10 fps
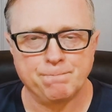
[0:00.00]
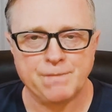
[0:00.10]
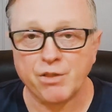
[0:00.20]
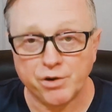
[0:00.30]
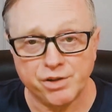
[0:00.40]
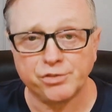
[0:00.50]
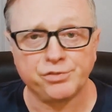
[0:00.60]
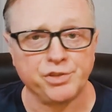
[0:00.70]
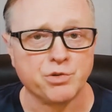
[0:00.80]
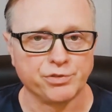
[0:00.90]
Now, there is a
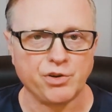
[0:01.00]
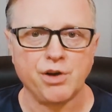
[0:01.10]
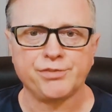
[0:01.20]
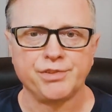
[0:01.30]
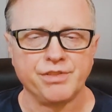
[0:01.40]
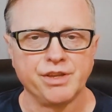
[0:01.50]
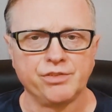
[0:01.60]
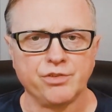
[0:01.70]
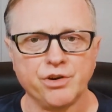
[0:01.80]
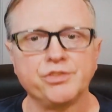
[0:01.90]
secret sauce to this.
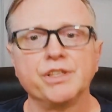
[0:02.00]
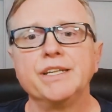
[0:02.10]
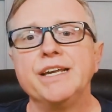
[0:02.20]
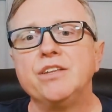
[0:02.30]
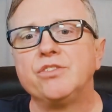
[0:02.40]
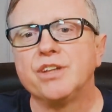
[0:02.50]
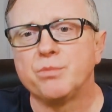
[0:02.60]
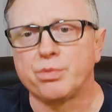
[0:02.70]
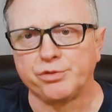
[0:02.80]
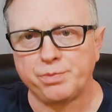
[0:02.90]
There is a lens and a
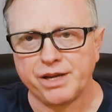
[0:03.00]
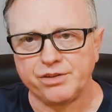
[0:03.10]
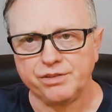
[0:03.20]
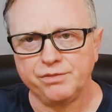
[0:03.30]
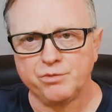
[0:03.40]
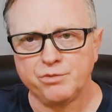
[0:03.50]
perspective.